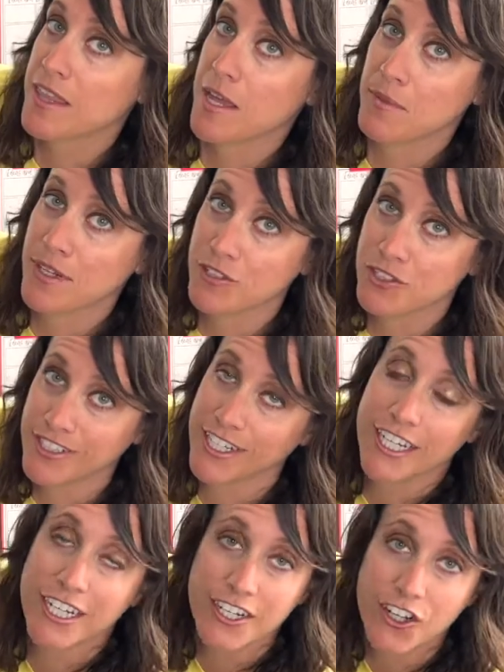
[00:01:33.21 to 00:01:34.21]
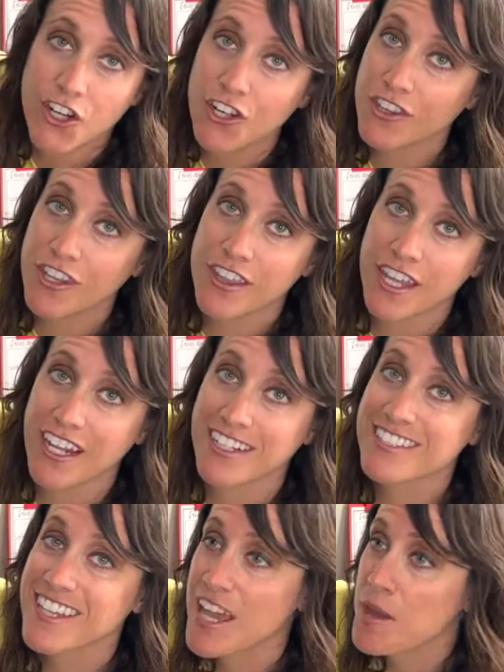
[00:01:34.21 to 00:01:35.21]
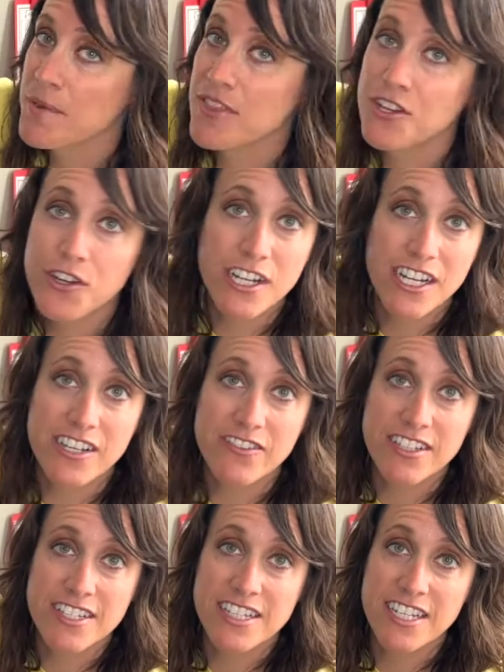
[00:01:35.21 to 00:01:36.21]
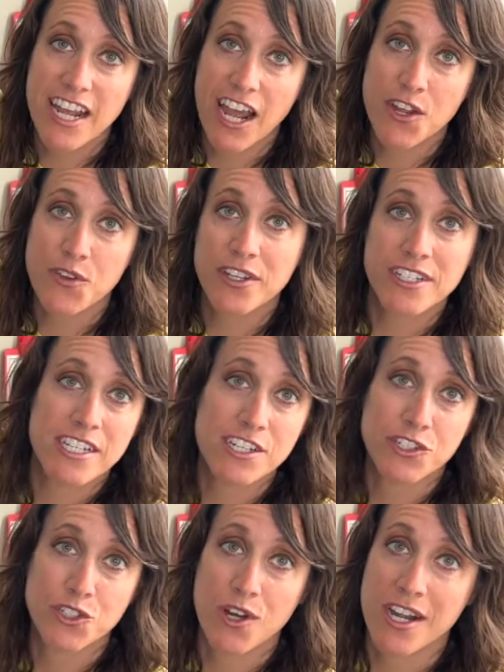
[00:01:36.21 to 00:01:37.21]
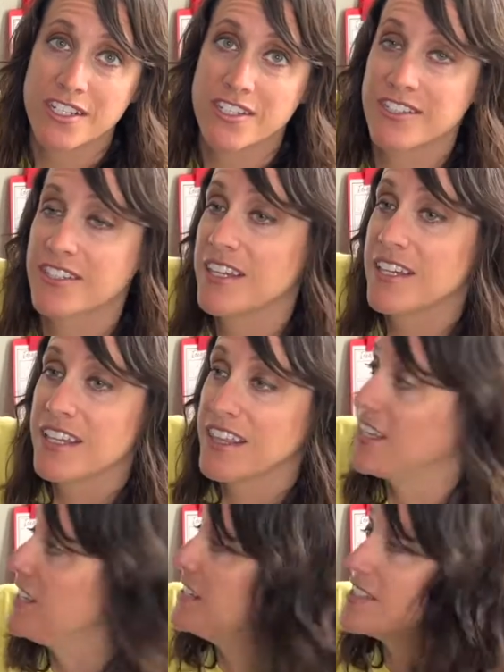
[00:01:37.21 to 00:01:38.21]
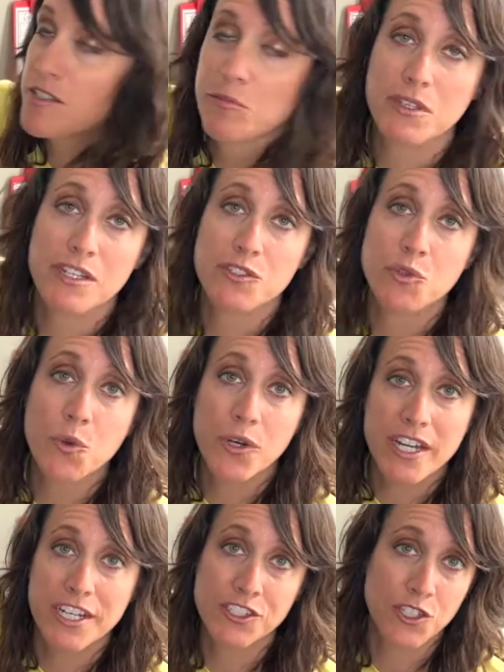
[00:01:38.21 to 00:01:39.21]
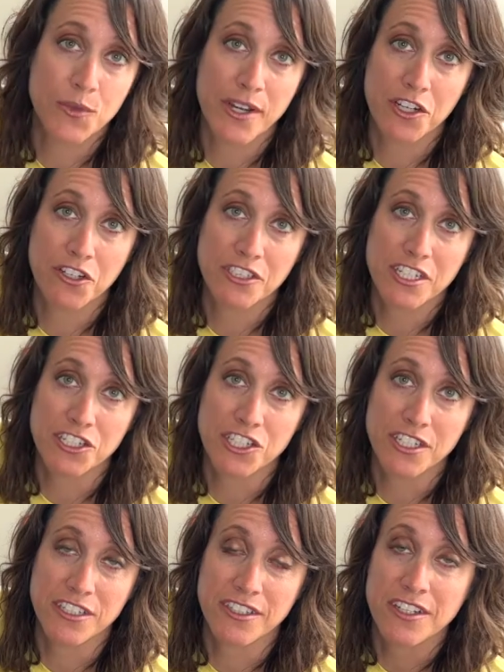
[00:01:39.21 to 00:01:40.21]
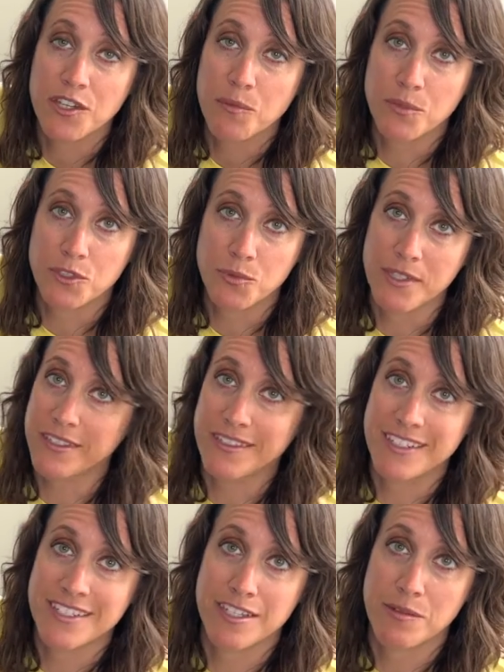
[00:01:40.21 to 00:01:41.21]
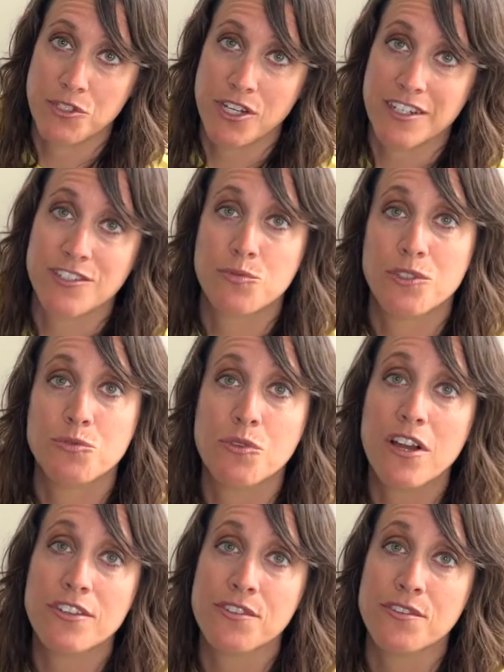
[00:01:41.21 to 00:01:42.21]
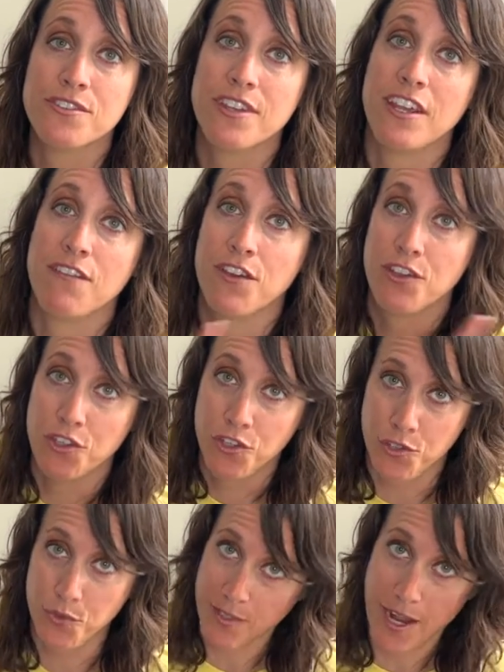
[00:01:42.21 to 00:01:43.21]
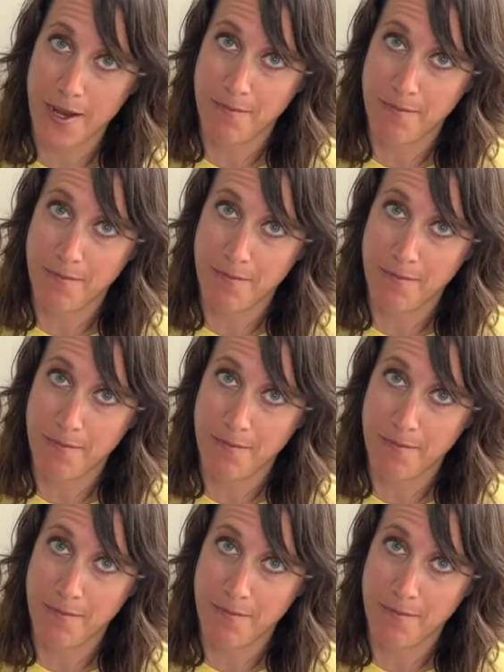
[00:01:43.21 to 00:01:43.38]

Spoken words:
That means you're hitting all the things, but then you can even see how you can teach across the disciplines or integrate your teaching between subjects, which will also save you time.